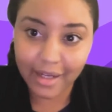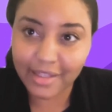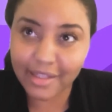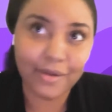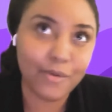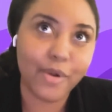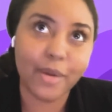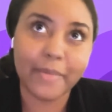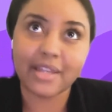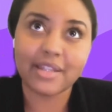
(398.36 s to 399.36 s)
And I think
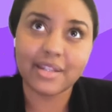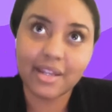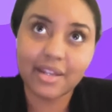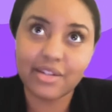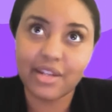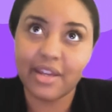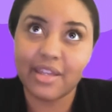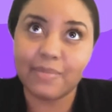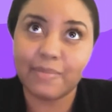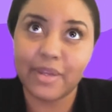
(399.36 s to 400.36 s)
where Backstage
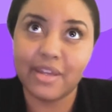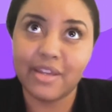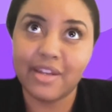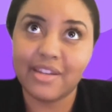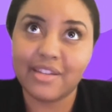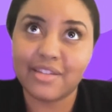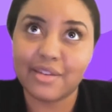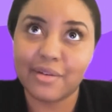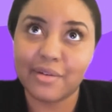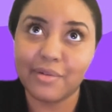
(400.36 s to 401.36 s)
has been
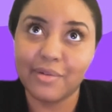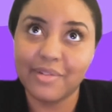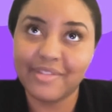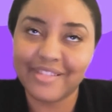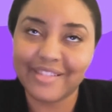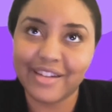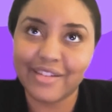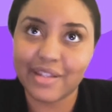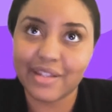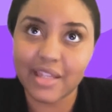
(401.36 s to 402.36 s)
so
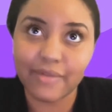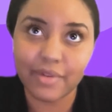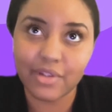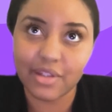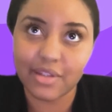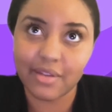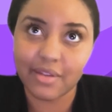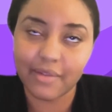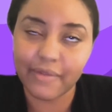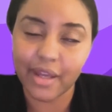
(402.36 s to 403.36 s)
kind of successful in just
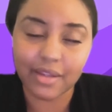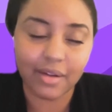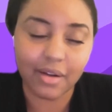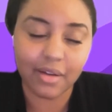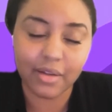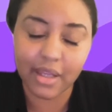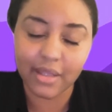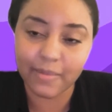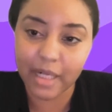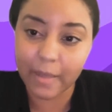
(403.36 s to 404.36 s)
the fact that Arlen
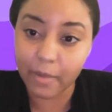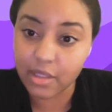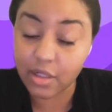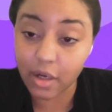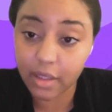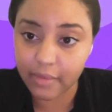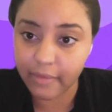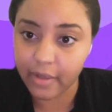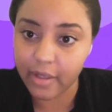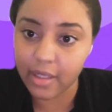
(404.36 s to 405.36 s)
has been able to start
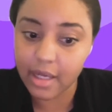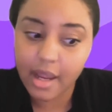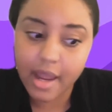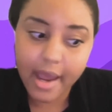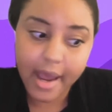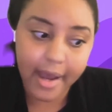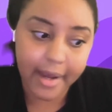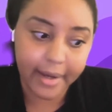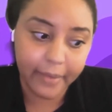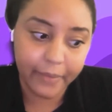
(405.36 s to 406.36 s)
the fund
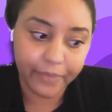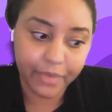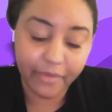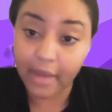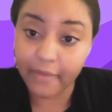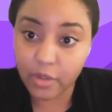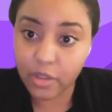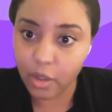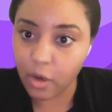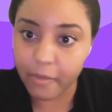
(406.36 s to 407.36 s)
5
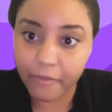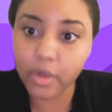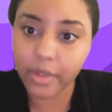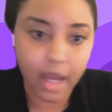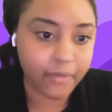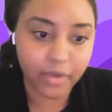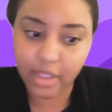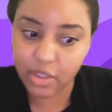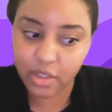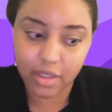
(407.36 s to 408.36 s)
years ago, before the
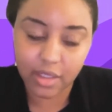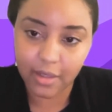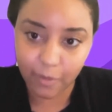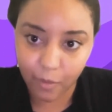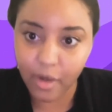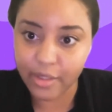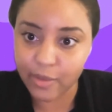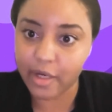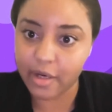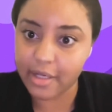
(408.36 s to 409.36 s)
conversation
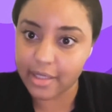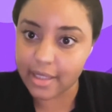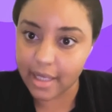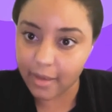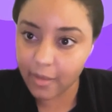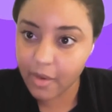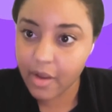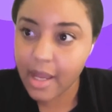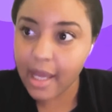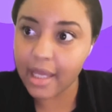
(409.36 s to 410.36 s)
was where it is now.
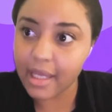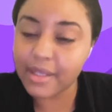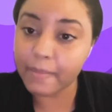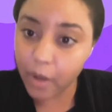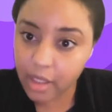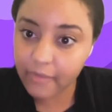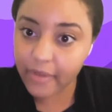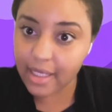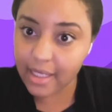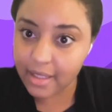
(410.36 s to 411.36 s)
I think part
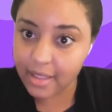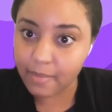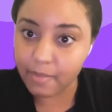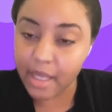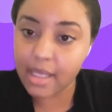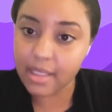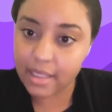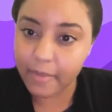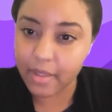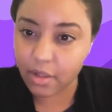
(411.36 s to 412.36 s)
of it is
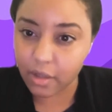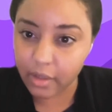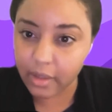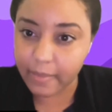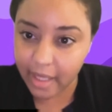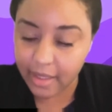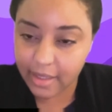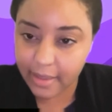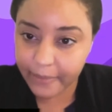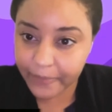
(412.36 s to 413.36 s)
making some of these early
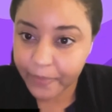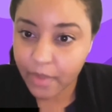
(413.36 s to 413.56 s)
bets.